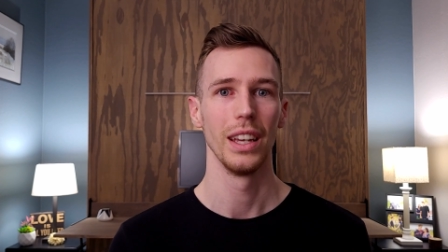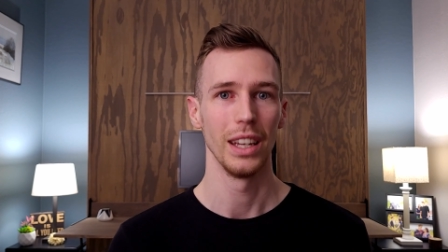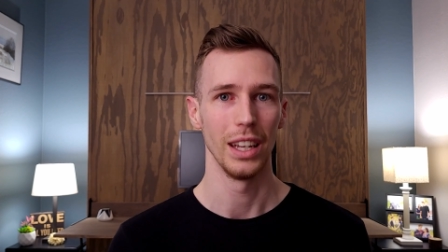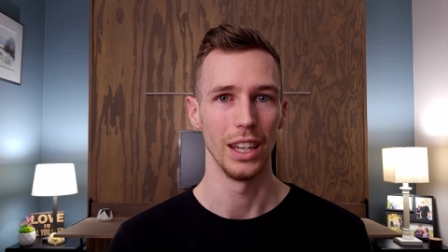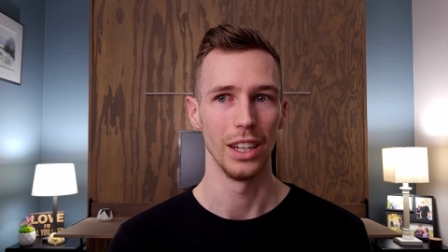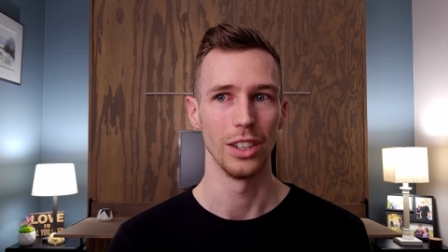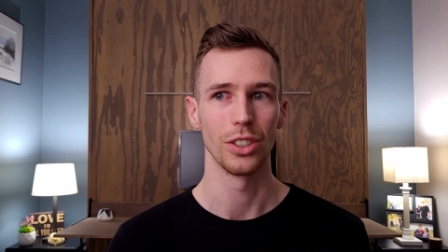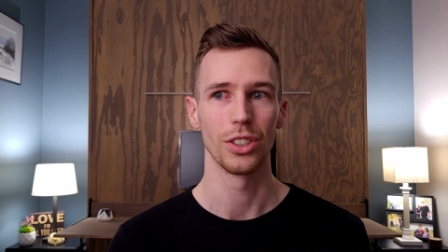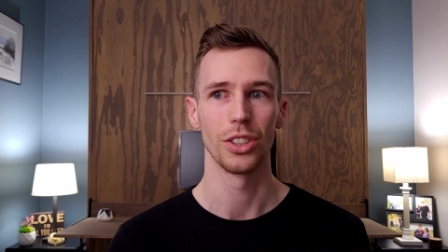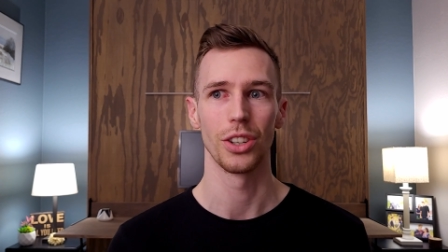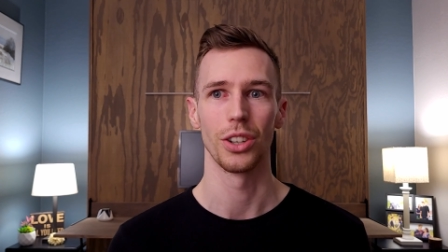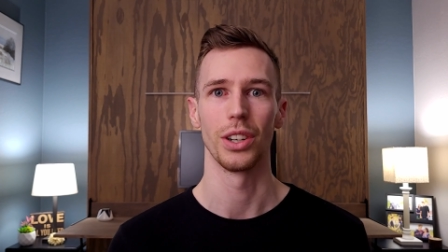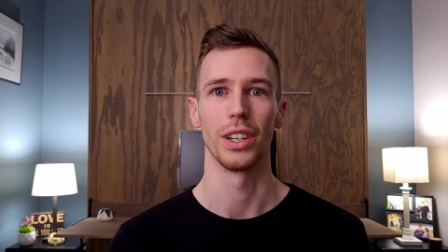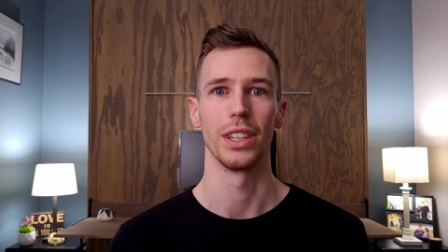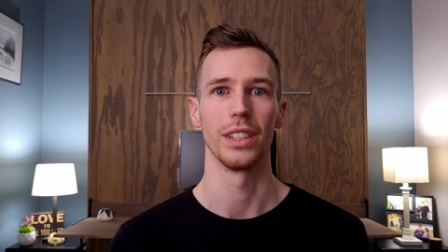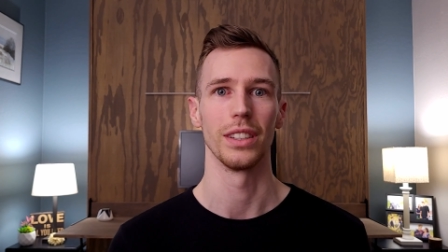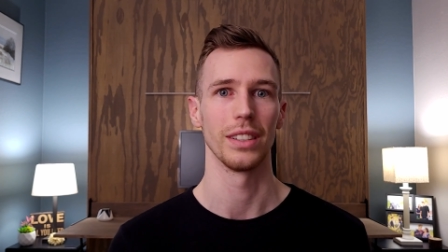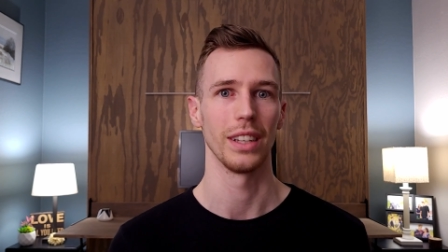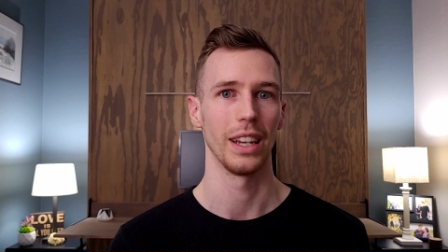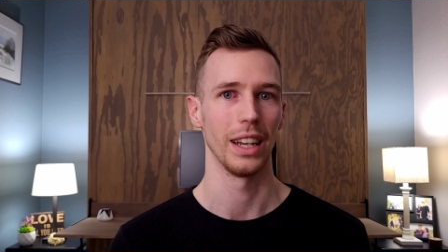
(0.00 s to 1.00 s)

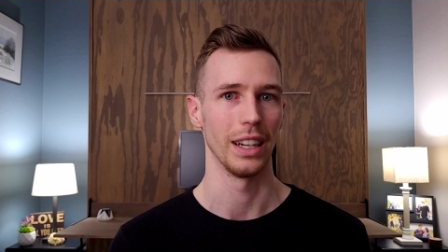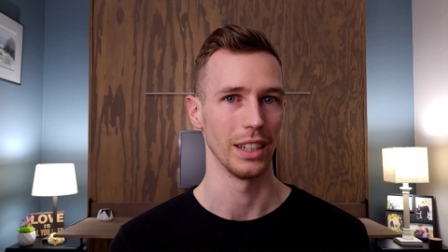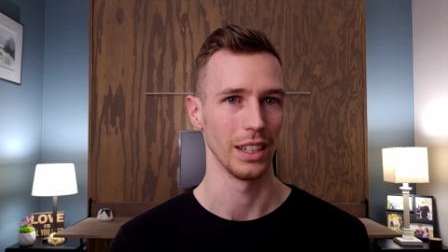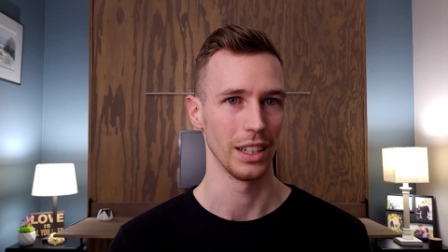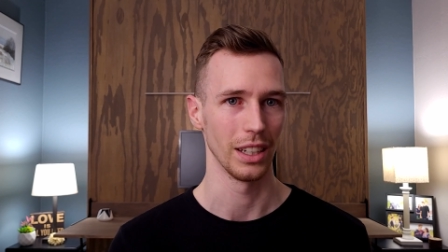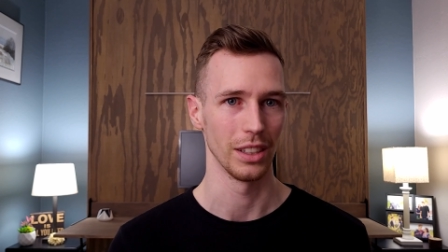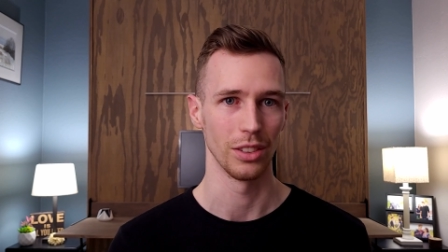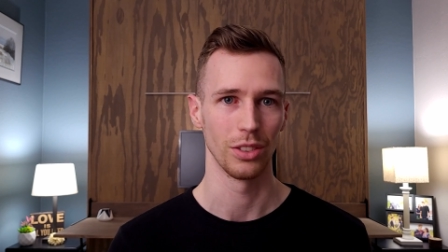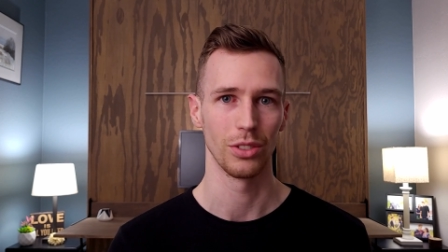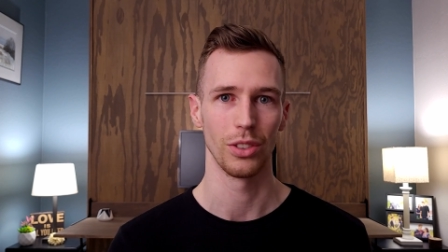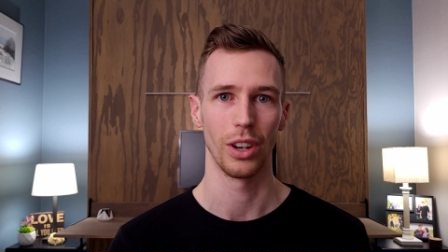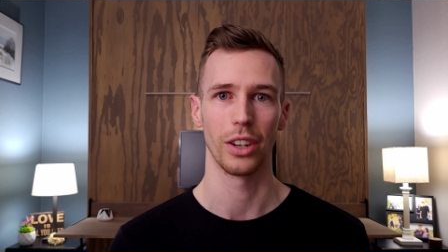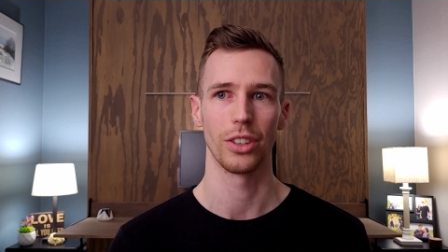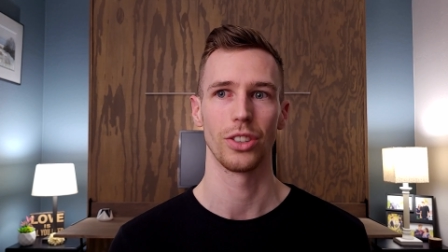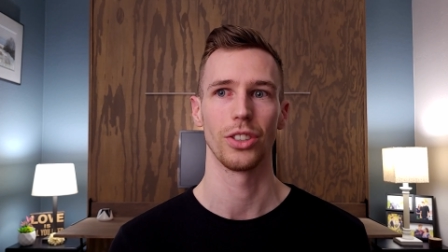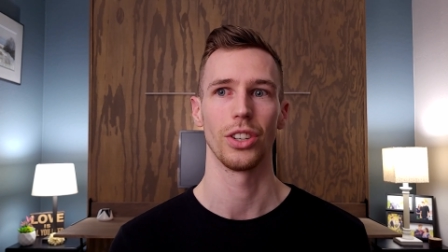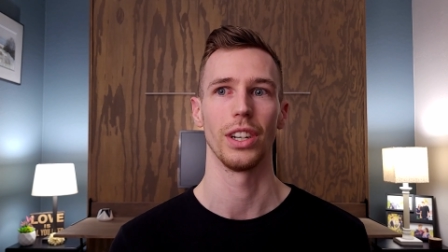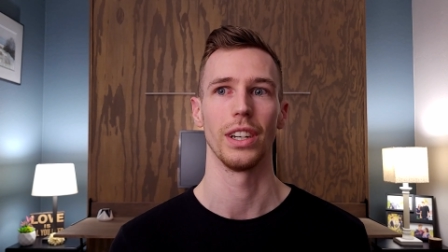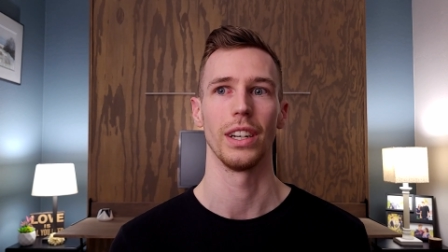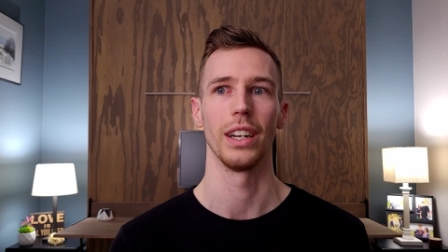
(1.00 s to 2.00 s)
insurance and
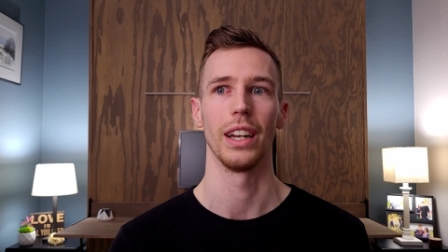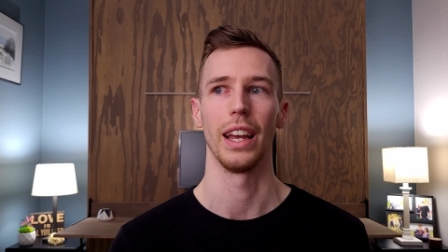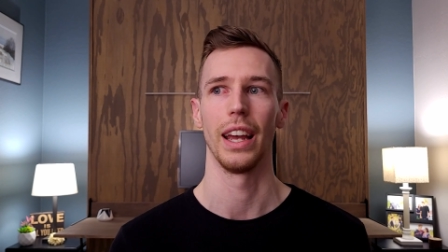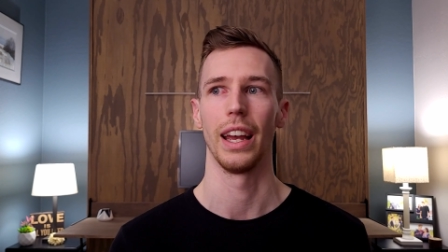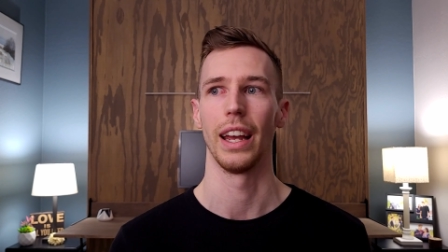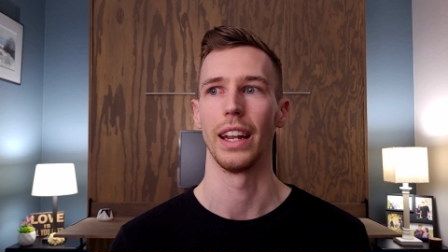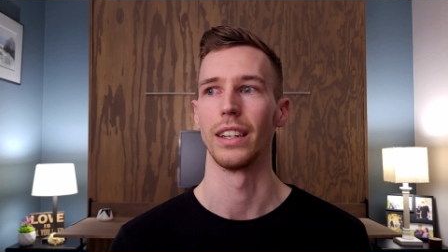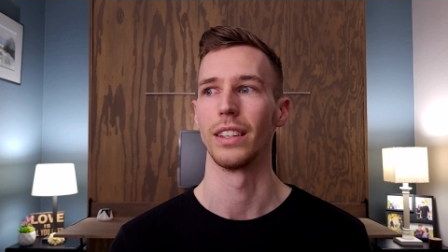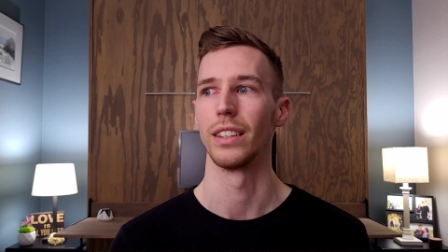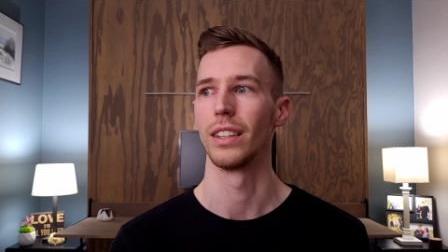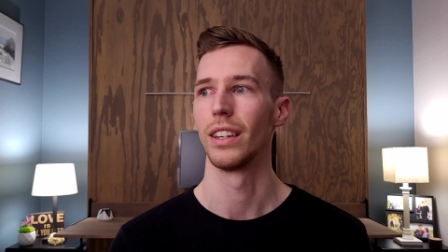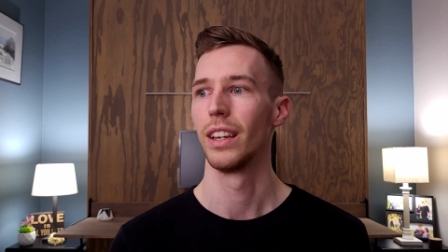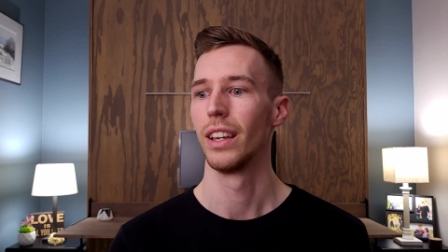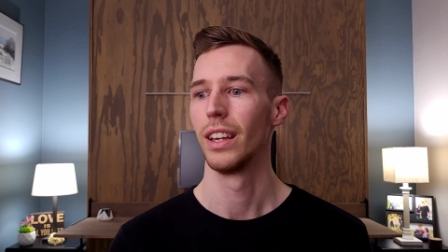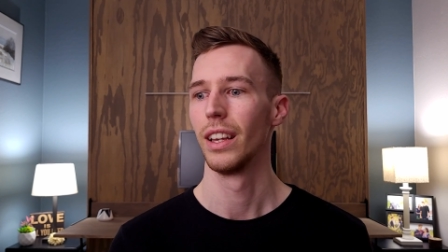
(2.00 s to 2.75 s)
construction and